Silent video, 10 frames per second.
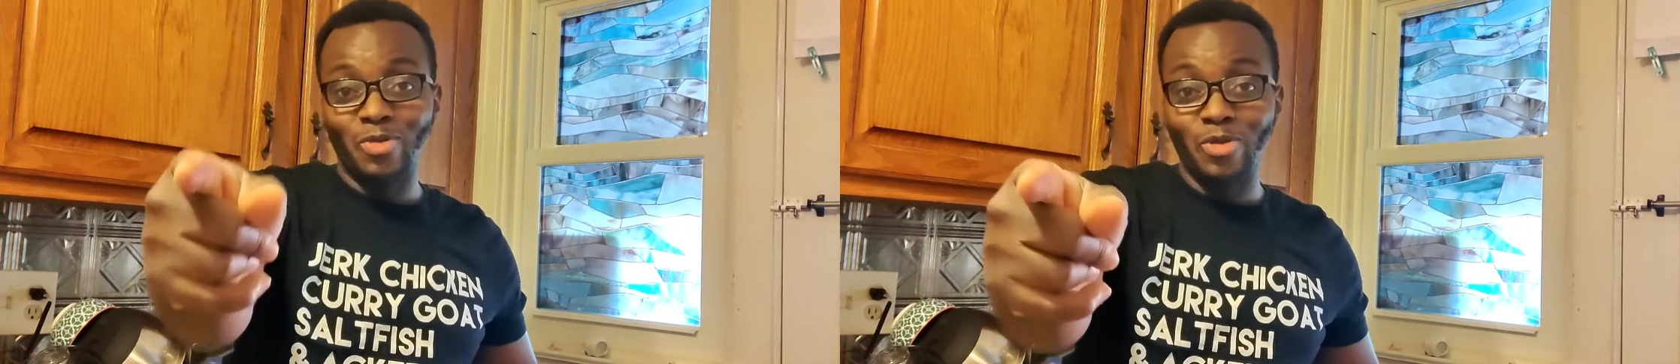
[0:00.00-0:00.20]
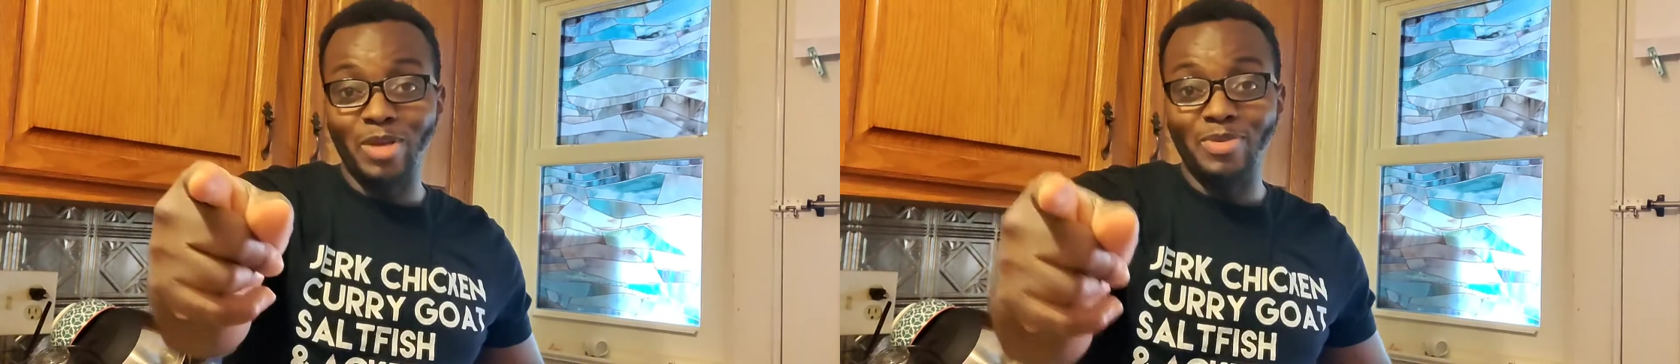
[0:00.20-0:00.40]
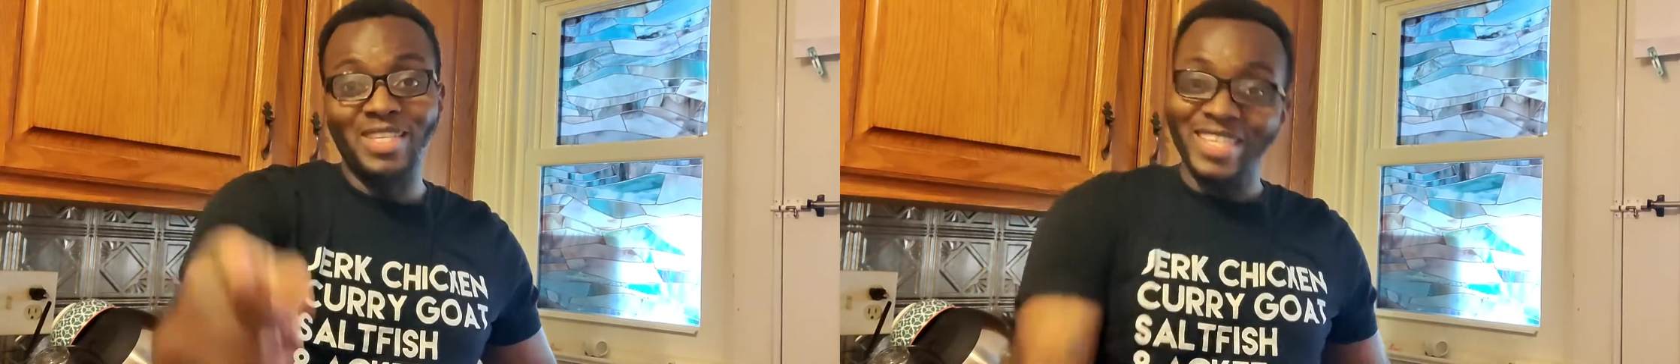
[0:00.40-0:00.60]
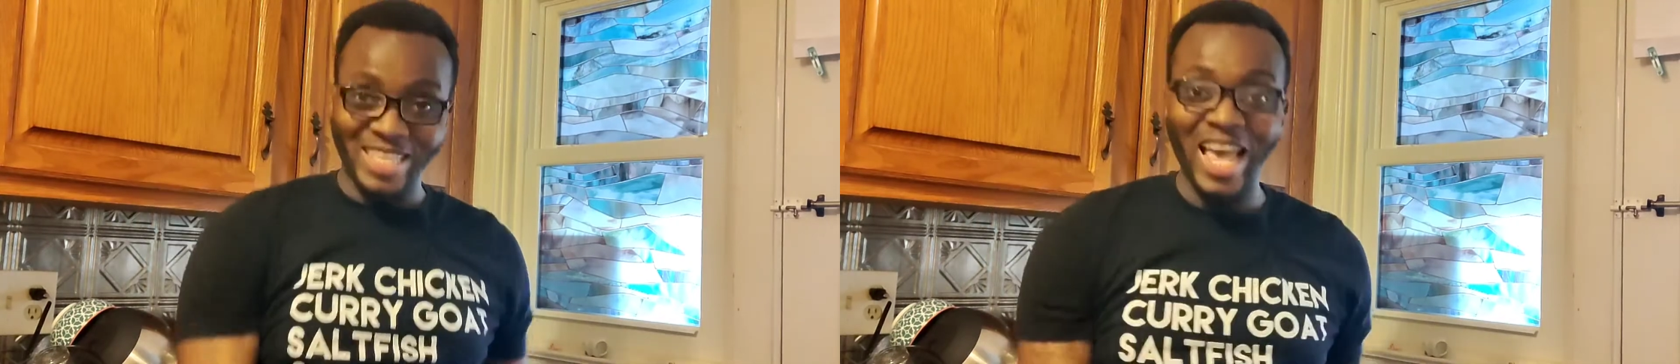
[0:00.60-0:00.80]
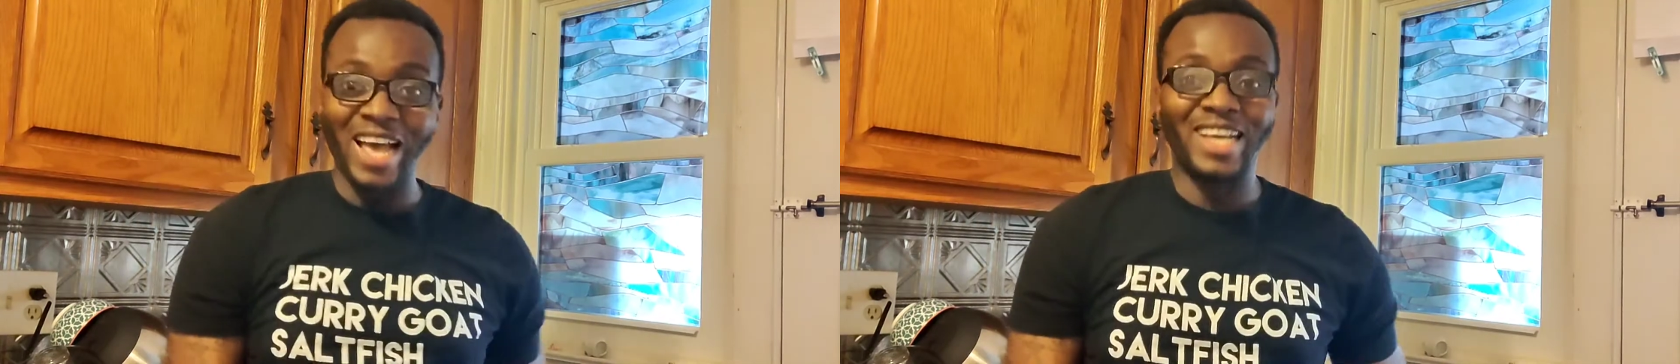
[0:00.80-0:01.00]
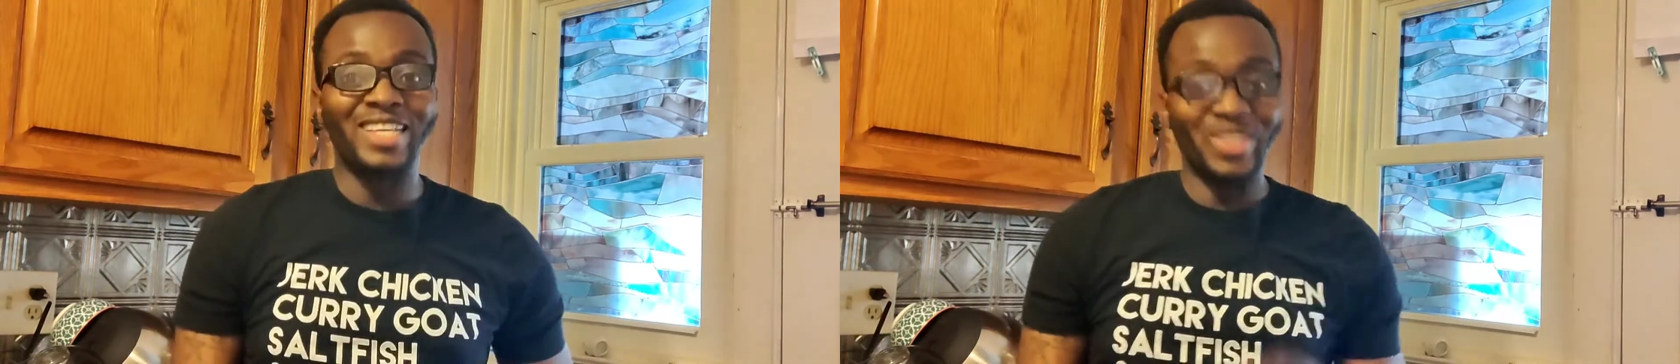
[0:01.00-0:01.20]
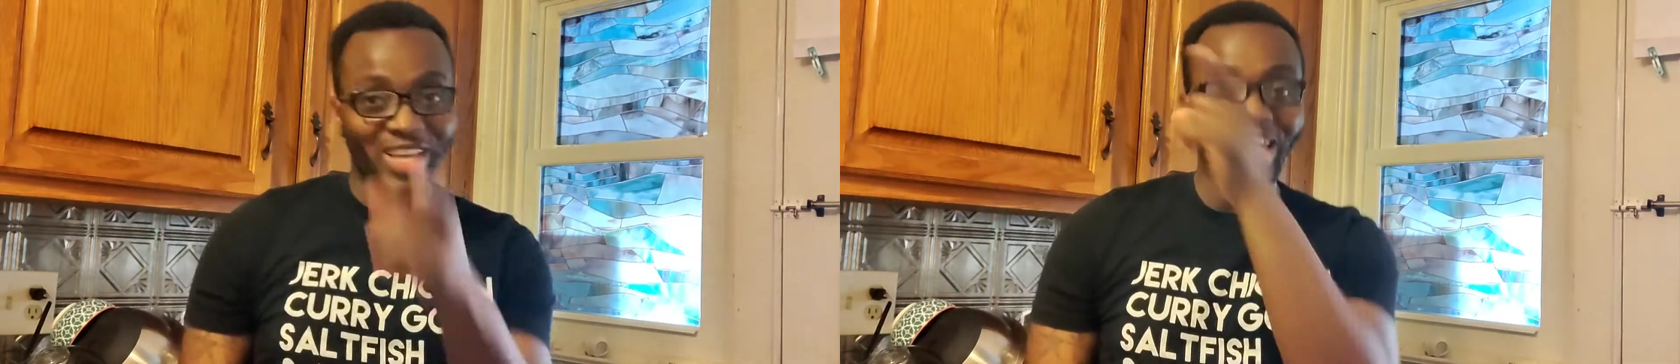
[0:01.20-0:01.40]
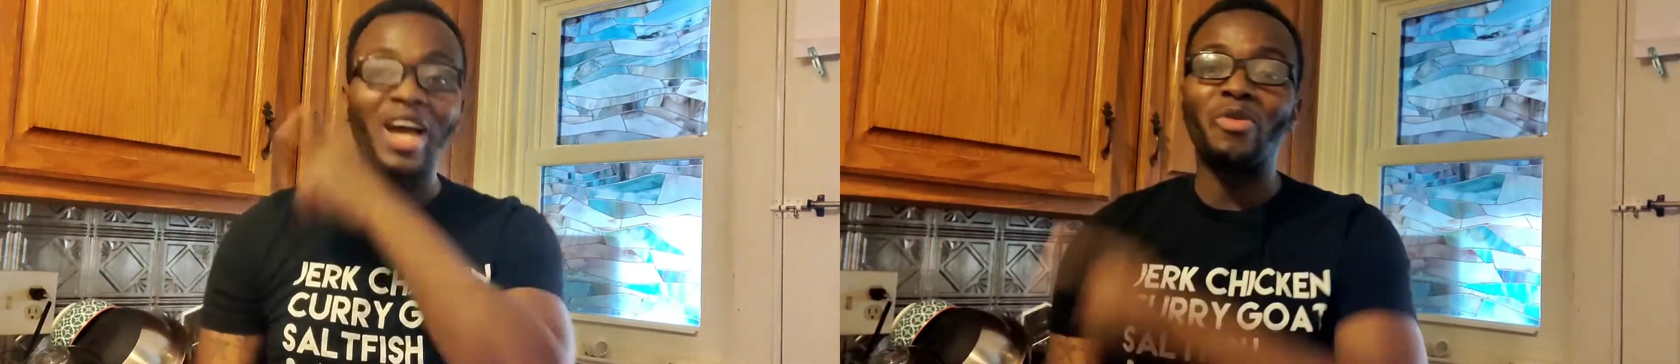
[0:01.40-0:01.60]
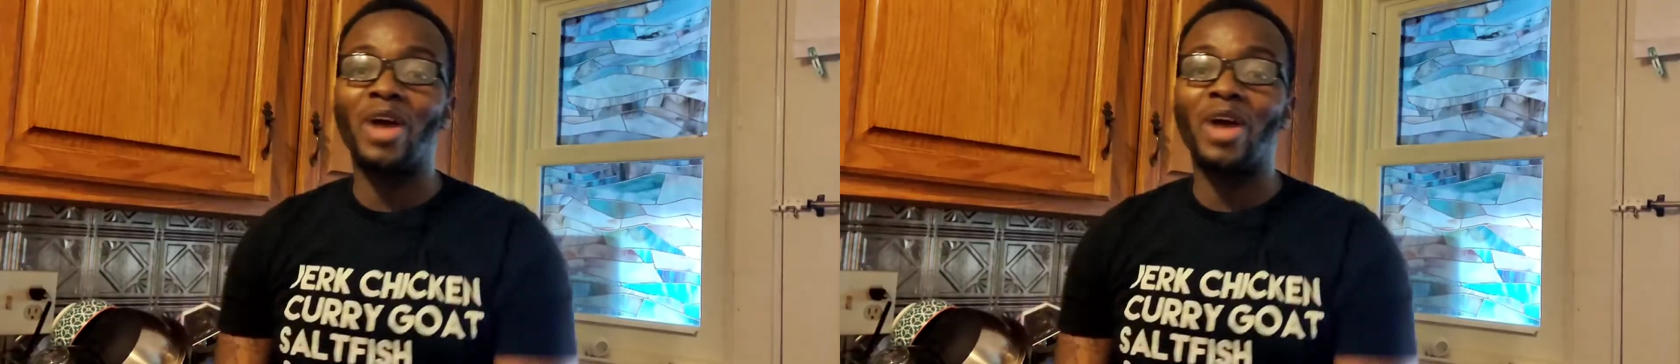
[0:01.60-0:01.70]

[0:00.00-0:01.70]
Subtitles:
ribs. Yeah, you get that